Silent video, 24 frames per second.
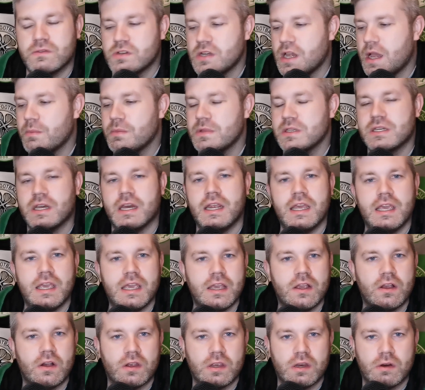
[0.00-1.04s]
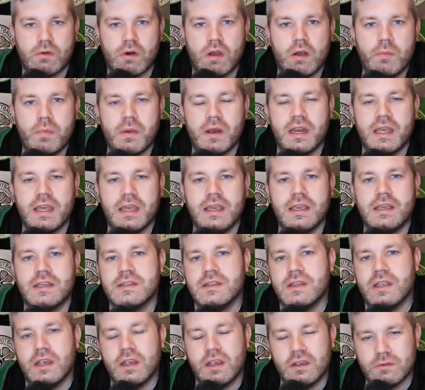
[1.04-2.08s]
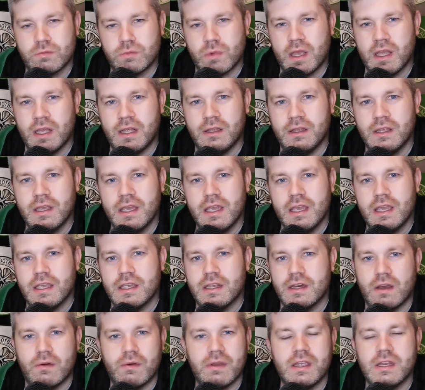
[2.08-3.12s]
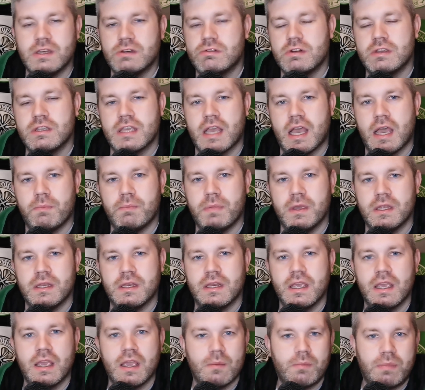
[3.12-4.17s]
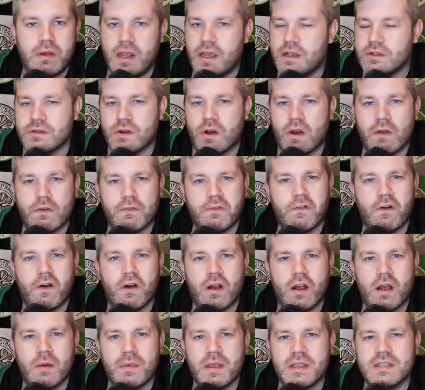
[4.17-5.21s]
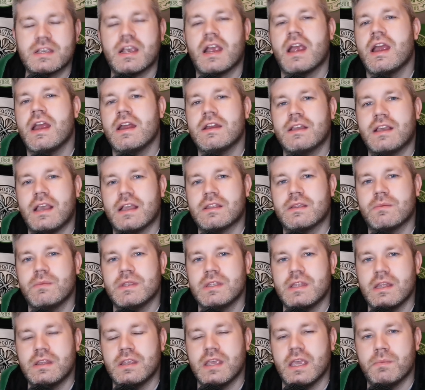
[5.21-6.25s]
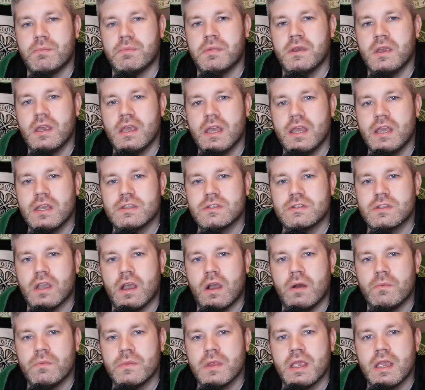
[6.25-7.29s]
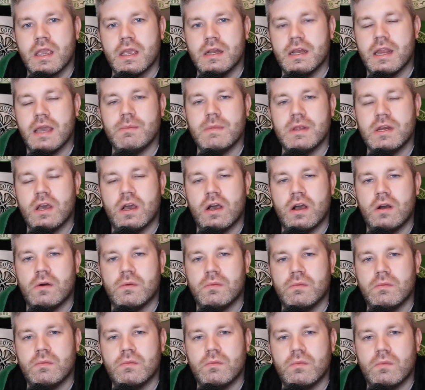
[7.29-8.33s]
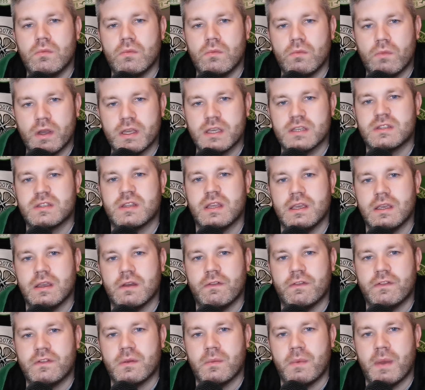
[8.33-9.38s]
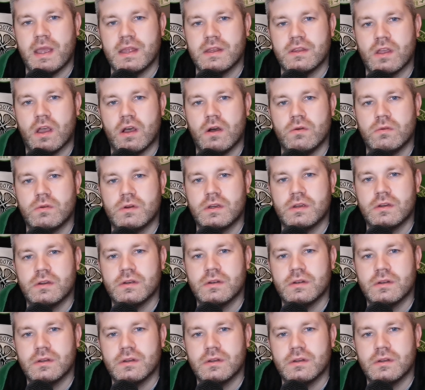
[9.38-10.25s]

we have Champions League or Europa League in there as well. You know, injuries happen, players are on form, it's hard to get them in the dip. So let me know what you think of the Ben Doak